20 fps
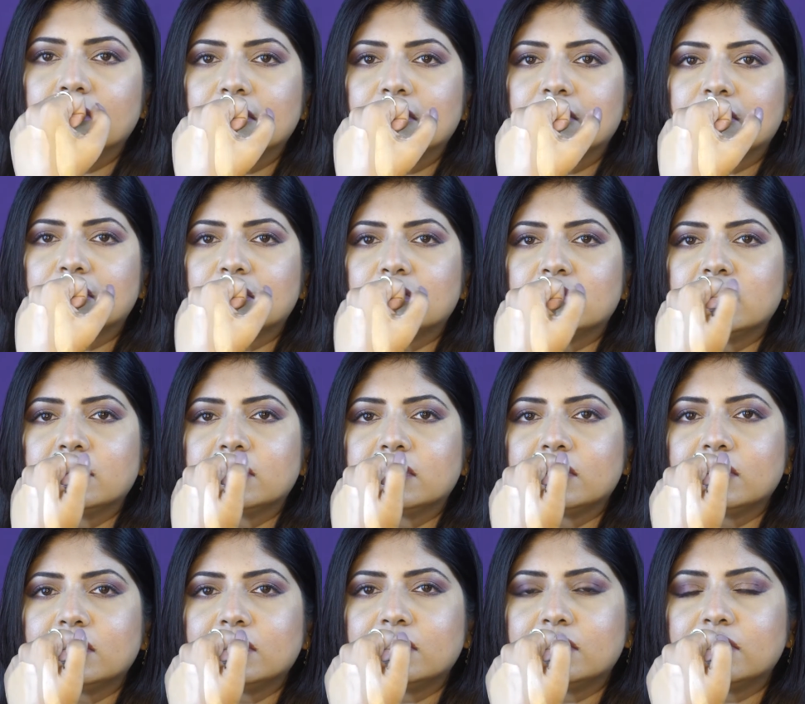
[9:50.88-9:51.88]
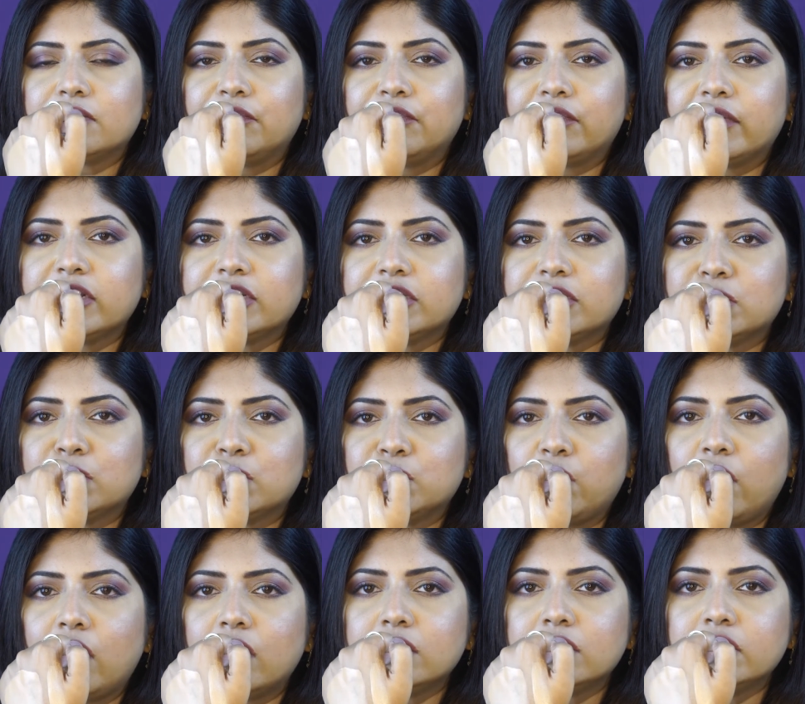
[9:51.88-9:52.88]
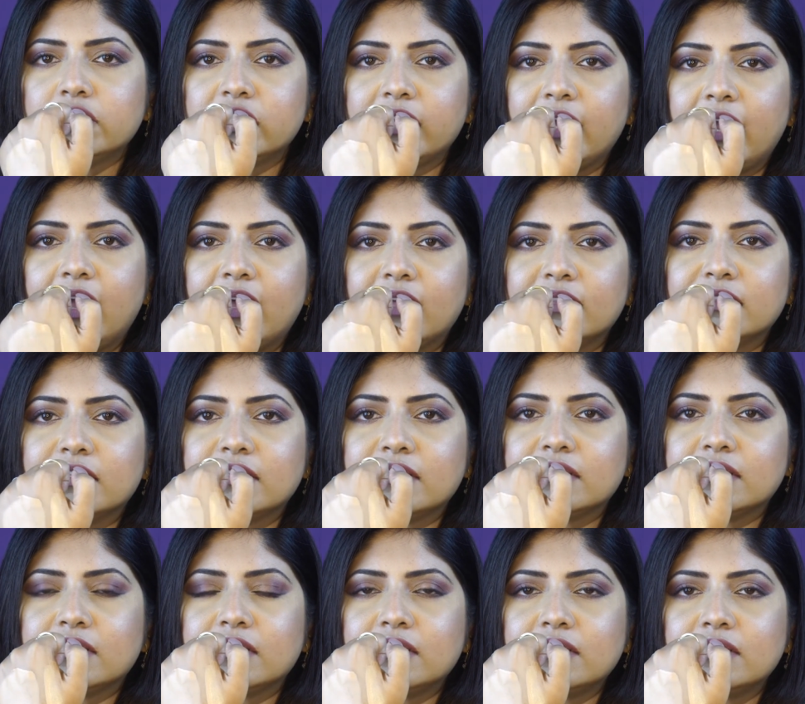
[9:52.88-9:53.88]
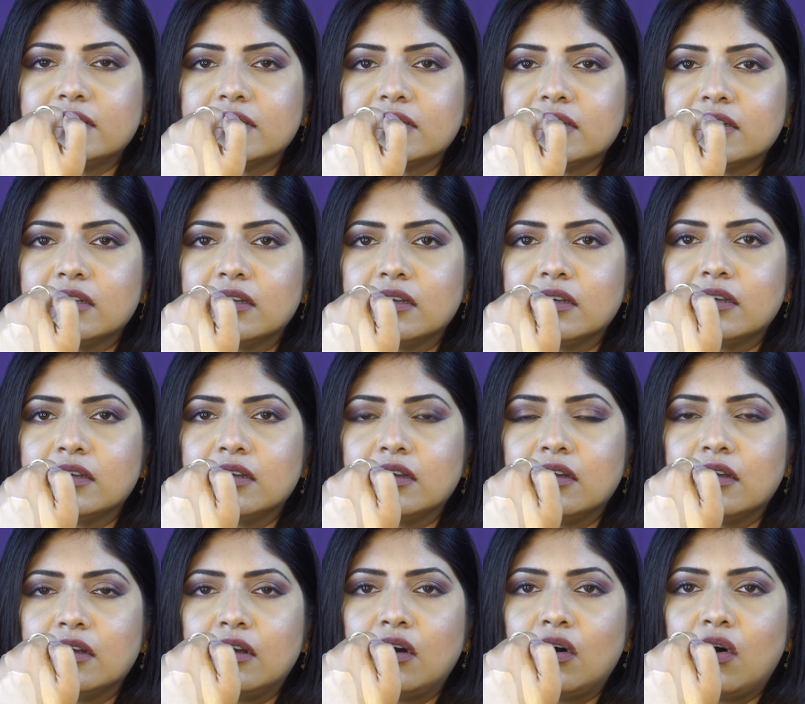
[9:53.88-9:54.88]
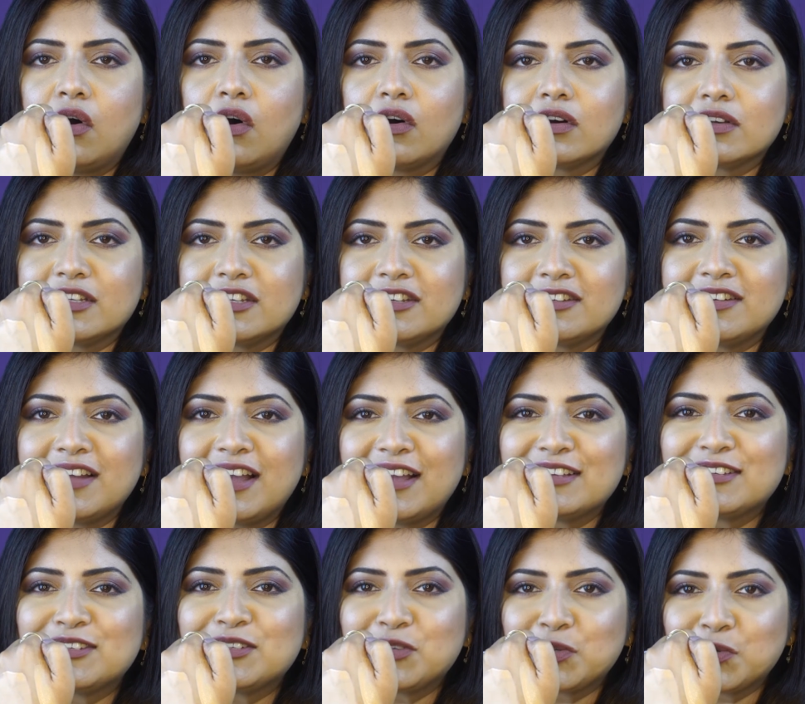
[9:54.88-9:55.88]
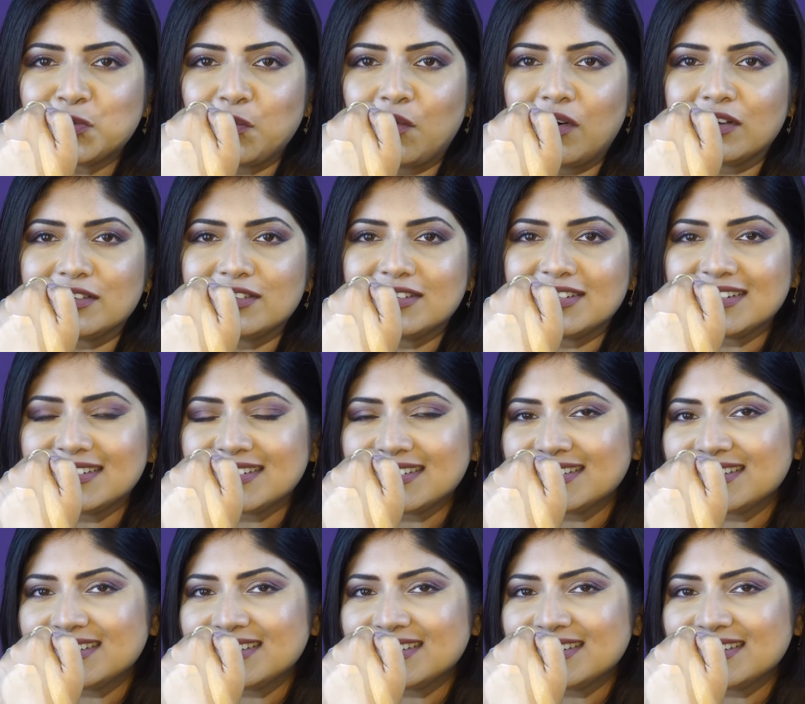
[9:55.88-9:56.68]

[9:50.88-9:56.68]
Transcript: So this is fresh swatch and this is oxidized swatch.